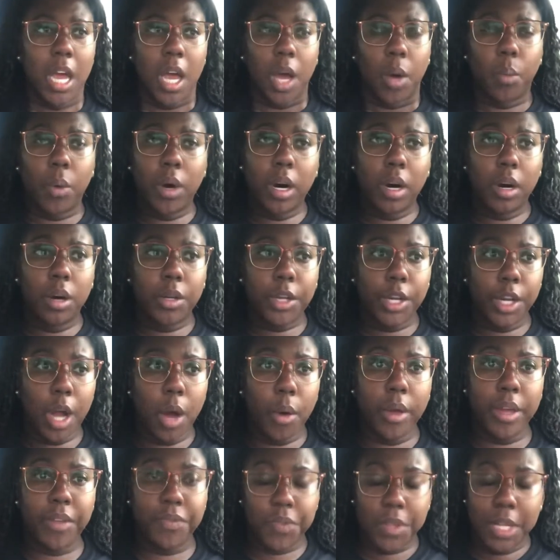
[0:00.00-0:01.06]
well, you
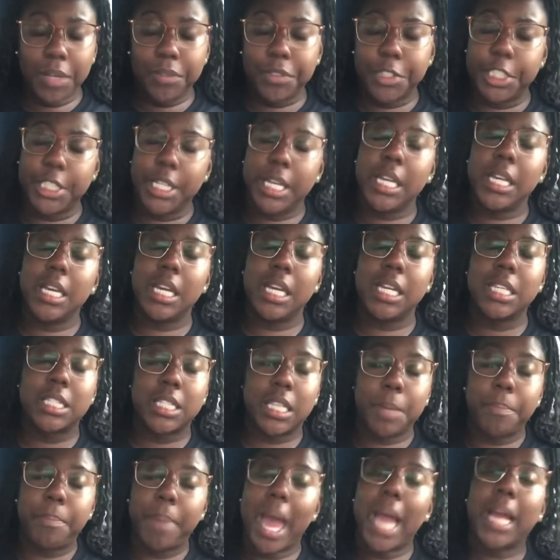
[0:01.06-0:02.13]
know, if, if she is
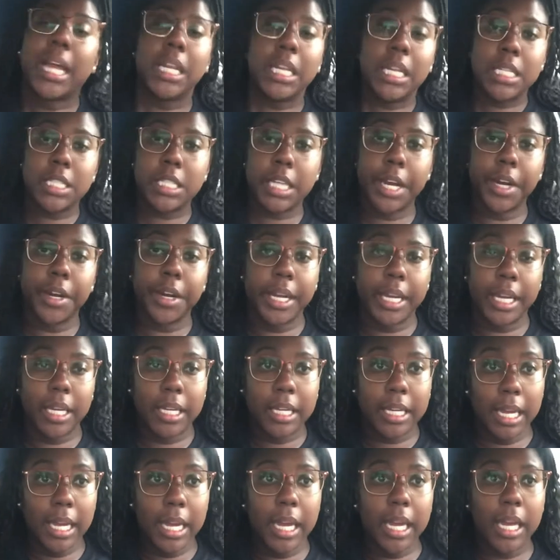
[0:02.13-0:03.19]
back in this area
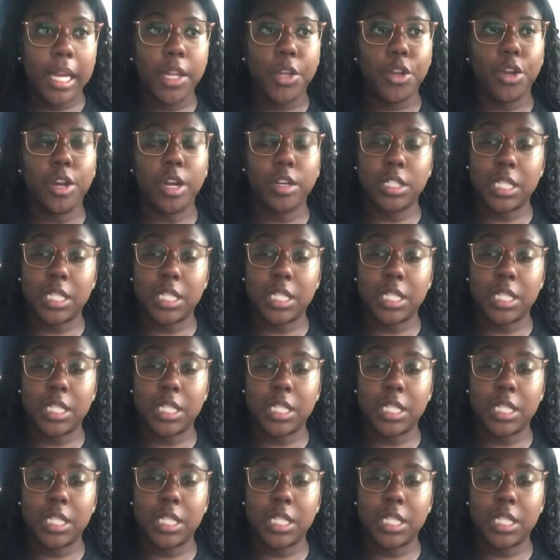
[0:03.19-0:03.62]
again, you know,